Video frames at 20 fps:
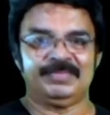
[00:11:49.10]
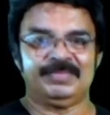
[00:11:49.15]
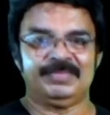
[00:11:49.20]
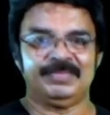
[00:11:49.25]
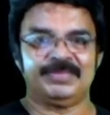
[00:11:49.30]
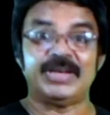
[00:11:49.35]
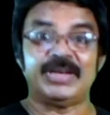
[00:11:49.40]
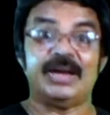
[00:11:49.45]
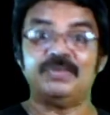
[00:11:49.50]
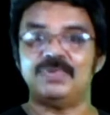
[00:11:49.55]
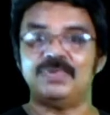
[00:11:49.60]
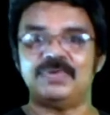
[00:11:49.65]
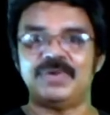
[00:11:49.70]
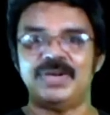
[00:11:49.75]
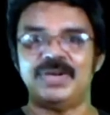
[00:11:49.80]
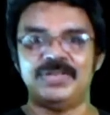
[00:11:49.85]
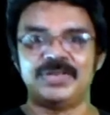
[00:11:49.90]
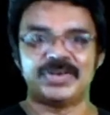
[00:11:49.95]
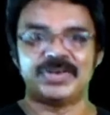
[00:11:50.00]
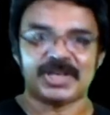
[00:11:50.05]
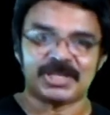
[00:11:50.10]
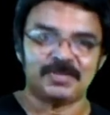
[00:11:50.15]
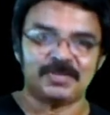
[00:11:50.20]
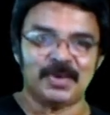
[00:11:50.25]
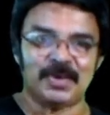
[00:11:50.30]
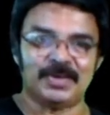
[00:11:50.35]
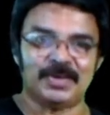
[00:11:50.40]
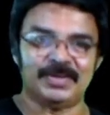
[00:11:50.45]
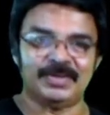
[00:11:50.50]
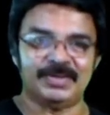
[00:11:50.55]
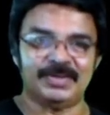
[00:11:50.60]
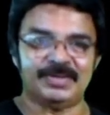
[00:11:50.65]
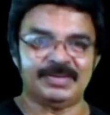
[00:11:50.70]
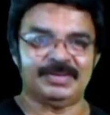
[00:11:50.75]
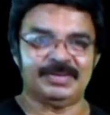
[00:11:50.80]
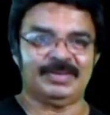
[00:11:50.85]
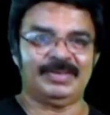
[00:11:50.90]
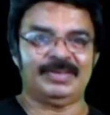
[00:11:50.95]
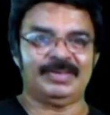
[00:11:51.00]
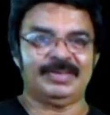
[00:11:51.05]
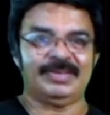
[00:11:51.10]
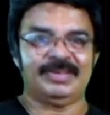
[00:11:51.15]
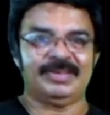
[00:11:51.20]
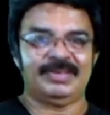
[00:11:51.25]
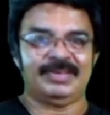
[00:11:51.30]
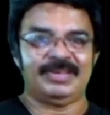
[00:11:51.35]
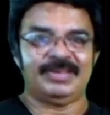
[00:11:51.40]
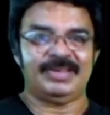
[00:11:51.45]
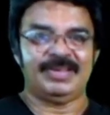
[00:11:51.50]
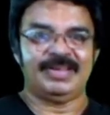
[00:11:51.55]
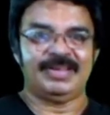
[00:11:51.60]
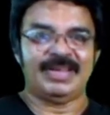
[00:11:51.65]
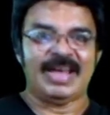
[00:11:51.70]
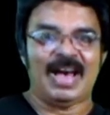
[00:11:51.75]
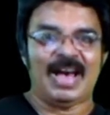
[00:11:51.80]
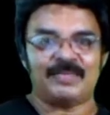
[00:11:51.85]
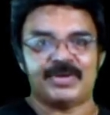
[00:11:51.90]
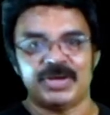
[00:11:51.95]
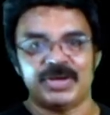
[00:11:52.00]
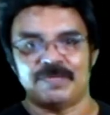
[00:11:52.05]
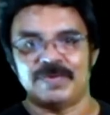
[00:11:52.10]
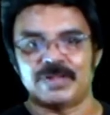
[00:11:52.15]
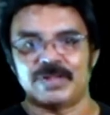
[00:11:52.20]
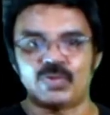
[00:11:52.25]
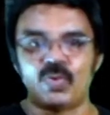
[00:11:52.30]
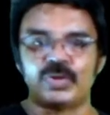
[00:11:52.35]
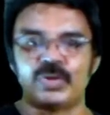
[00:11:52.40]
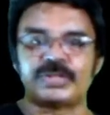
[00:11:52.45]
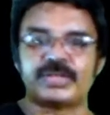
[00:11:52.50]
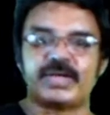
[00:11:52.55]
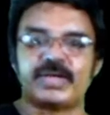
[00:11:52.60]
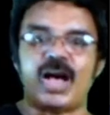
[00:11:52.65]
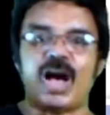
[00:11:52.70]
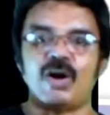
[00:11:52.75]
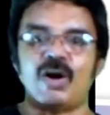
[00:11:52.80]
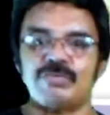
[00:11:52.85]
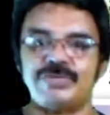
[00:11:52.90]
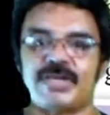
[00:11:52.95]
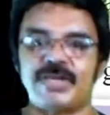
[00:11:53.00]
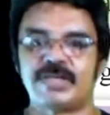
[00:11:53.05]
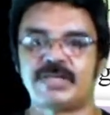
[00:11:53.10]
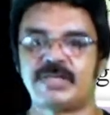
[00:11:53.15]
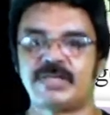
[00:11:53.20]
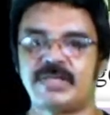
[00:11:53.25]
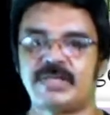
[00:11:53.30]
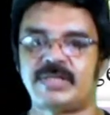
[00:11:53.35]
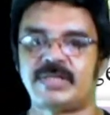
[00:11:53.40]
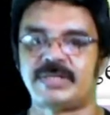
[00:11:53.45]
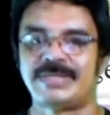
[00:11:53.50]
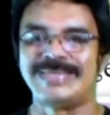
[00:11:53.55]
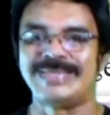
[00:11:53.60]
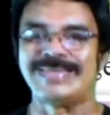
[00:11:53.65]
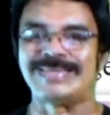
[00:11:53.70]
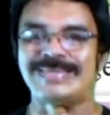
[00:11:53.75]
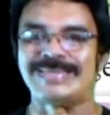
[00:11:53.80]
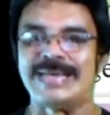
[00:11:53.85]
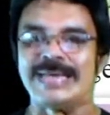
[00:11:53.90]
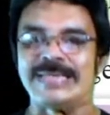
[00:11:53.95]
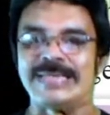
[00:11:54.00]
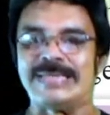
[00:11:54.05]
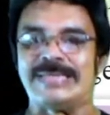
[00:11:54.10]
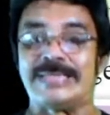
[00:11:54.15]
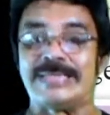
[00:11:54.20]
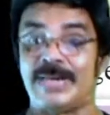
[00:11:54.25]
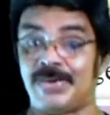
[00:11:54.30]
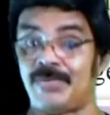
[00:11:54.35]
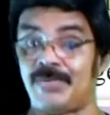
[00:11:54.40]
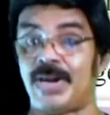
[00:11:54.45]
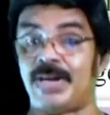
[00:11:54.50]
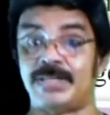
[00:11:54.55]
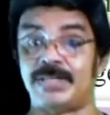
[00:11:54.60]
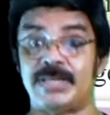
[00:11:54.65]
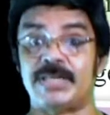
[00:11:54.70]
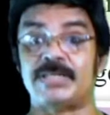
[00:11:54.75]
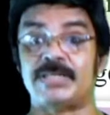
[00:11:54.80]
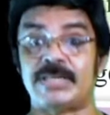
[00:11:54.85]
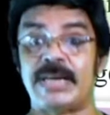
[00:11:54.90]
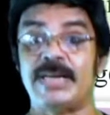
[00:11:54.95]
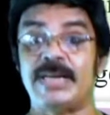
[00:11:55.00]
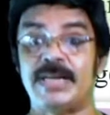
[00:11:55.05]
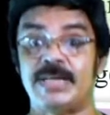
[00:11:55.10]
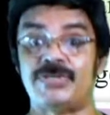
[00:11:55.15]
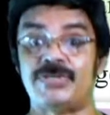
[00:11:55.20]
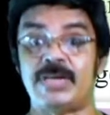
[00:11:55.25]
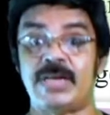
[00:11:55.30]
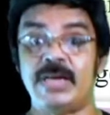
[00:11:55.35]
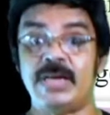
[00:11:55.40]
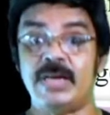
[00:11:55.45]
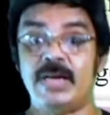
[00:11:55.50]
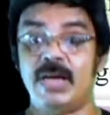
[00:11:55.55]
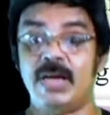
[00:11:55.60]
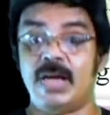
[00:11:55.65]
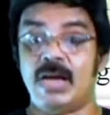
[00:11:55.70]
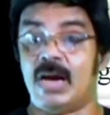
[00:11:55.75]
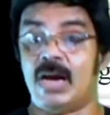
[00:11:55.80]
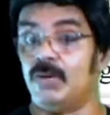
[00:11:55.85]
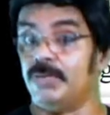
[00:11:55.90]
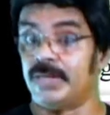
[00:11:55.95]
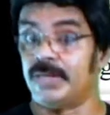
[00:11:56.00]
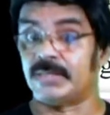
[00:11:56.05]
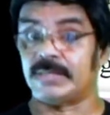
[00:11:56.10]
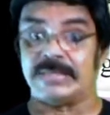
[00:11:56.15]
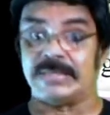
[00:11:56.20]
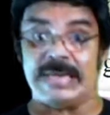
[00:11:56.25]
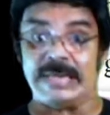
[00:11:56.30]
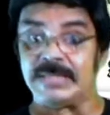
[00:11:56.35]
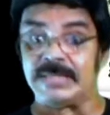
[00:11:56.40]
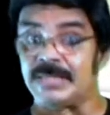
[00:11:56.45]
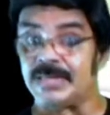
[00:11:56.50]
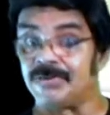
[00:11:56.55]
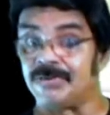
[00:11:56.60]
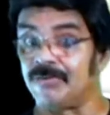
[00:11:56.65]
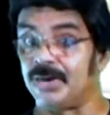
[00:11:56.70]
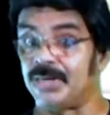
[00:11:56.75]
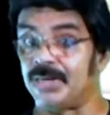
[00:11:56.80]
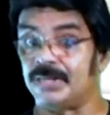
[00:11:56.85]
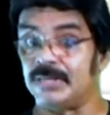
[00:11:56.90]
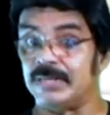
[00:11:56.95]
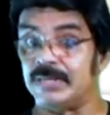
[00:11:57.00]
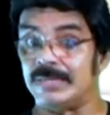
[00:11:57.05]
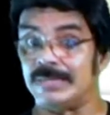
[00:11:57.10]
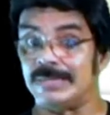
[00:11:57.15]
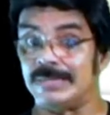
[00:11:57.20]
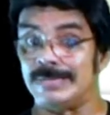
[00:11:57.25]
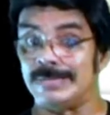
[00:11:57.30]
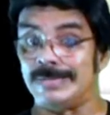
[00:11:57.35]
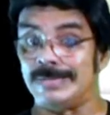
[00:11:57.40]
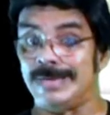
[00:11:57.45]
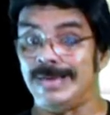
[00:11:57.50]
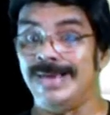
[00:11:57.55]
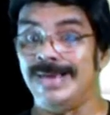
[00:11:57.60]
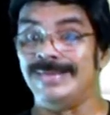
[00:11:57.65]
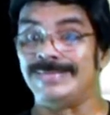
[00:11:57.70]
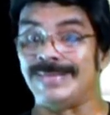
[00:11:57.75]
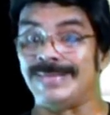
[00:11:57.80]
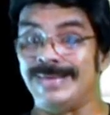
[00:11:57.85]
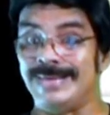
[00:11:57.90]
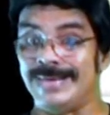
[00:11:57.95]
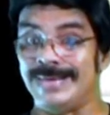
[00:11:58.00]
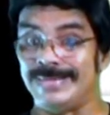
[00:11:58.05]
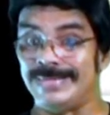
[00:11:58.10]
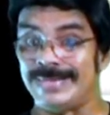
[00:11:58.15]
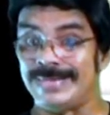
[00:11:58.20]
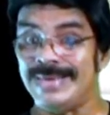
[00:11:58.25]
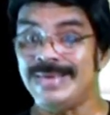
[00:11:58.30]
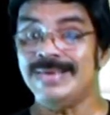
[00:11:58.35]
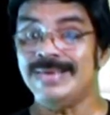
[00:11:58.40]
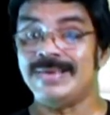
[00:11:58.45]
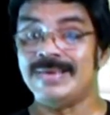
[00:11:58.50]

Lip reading: Shall we read the textbook? Have you ever thought, how does the sun generate its energy? How does sun generate its energy?